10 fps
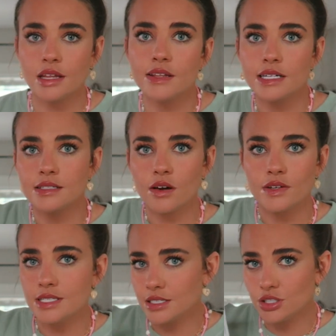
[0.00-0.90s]
And then it's
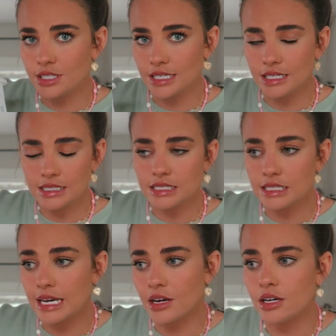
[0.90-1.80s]
obviously just like easy to
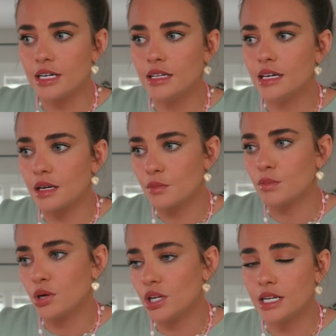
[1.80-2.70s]
carry, like
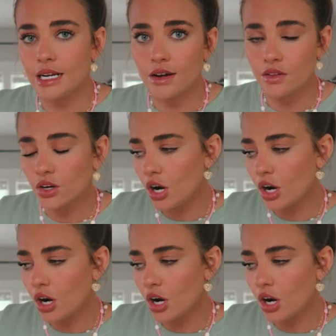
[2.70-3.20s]
put in and out of the